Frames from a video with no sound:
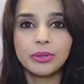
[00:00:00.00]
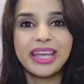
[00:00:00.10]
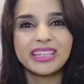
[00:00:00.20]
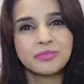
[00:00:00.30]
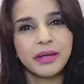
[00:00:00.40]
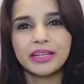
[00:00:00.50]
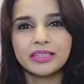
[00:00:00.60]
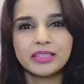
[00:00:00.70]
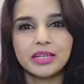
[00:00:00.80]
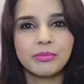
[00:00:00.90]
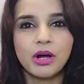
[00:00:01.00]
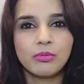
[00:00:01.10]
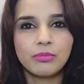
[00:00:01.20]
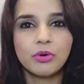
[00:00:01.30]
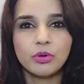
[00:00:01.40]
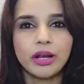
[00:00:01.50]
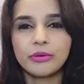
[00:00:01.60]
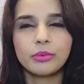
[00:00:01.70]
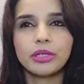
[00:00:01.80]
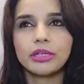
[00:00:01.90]
we expect somehow more.
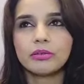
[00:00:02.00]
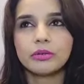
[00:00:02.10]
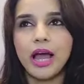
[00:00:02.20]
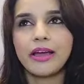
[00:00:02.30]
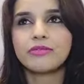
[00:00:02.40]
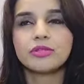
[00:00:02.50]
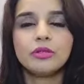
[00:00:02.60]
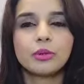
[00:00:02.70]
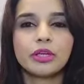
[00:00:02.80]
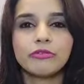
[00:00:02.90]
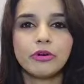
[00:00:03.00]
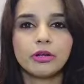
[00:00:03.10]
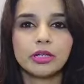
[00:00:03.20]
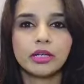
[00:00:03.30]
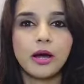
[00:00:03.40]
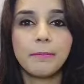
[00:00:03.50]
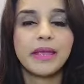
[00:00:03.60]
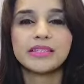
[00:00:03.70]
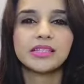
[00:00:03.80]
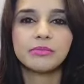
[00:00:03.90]
And I was looking for an
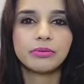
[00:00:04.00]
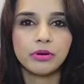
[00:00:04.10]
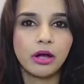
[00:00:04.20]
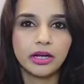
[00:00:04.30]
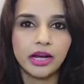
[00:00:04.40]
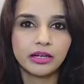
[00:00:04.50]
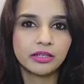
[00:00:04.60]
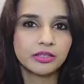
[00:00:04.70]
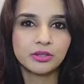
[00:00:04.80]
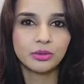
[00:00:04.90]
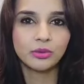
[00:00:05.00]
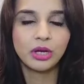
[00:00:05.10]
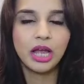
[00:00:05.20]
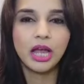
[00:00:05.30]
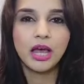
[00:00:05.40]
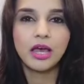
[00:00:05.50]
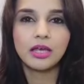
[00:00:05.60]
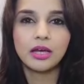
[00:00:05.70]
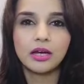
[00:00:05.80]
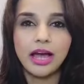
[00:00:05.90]
amazing product, so
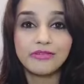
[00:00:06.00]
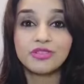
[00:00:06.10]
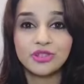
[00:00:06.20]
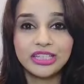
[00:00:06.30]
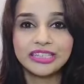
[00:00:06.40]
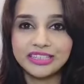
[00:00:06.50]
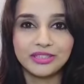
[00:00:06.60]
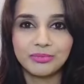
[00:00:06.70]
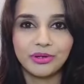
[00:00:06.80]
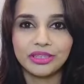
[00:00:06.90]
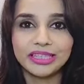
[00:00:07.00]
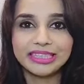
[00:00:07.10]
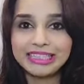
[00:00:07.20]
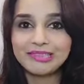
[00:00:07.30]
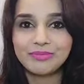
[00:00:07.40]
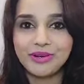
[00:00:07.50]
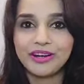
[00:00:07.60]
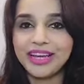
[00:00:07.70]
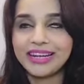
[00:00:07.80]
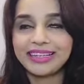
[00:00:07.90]
I was really disappointed. This
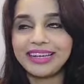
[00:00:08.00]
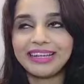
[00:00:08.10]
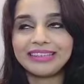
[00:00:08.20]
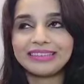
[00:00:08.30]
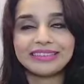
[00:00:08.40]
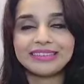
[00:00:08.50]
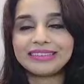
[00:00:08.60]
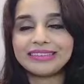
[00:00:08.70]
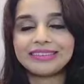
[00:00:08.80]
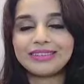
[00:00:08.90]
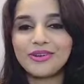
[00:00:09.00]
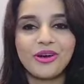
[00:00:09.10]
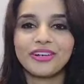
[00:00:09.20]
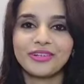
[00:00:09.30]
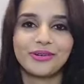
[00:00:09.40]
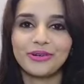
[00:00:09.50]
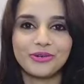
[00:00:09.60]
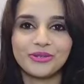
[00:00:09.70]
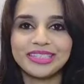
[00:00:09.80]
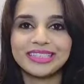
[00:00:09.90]
product is not at all
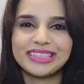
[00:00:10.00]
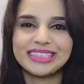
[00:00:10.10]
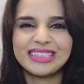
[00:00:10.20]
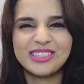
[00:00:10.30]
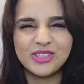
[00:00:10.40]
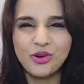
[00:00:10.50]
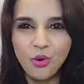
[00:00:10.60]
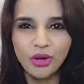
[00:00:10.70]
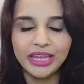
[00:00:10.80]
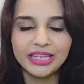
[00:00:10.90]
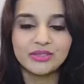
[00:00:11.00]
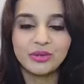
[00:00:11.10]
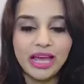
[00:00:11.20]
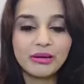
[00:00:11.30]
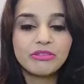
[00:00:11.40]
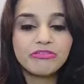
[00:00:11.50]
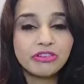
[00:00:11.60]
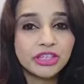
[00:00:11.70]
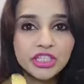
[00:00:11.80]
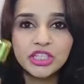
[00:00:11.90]
good. This is just okay. So I'll be
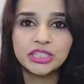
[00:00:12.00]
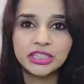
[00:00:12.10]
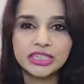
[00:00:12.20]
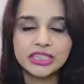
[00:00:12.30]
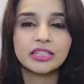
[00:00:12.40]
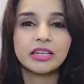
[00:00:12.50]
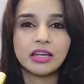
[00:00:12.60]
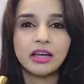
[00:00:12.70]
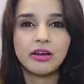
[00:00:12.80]
finishing this